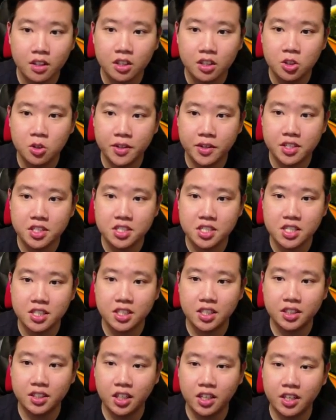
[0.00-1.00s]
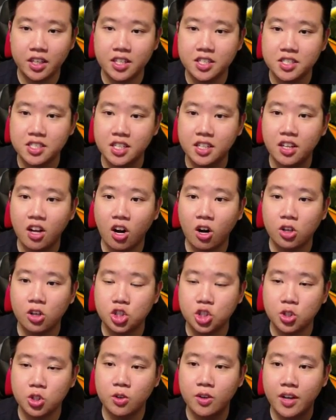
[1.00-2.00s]
you can see that there is an
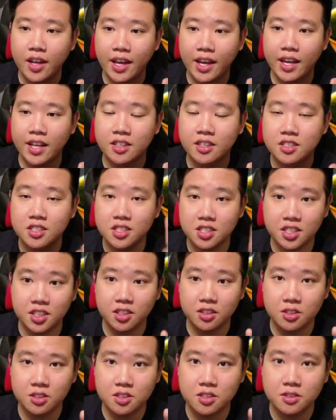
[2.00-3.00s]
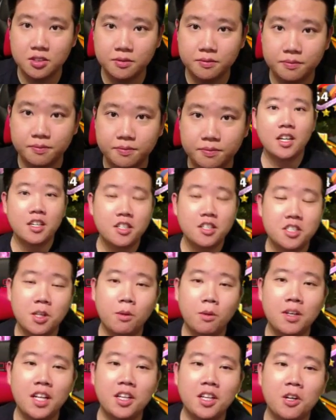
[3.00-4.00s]
archer and skills. So
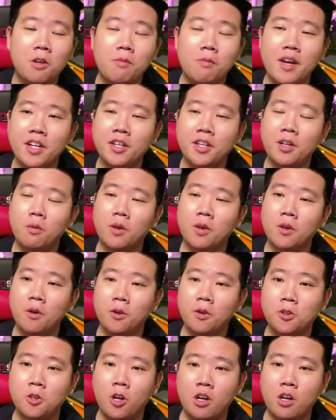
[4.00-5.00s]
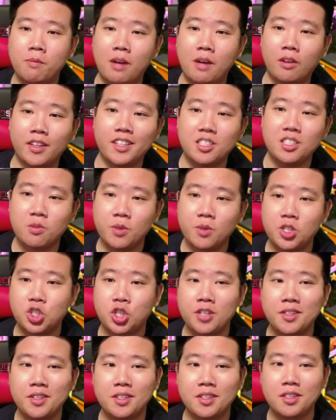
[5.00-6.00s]
another commander that we're going to talk about is
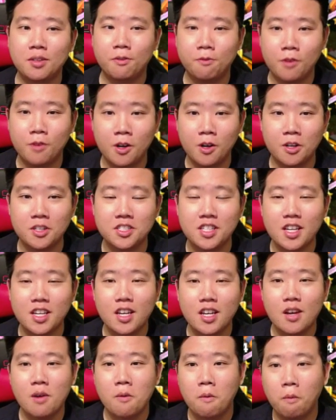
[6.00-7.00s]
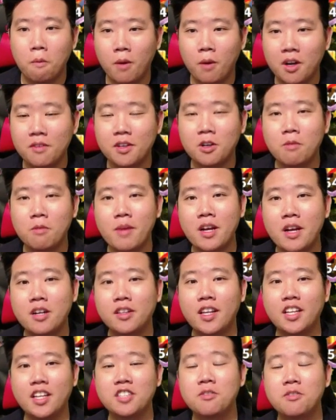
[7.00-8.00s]
Richard I. One of the commanders
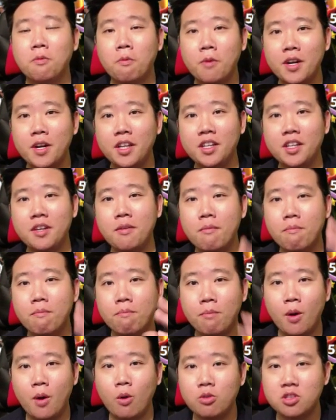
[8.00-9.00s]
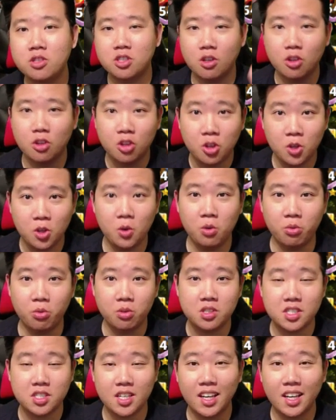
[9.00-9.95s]
that is really most used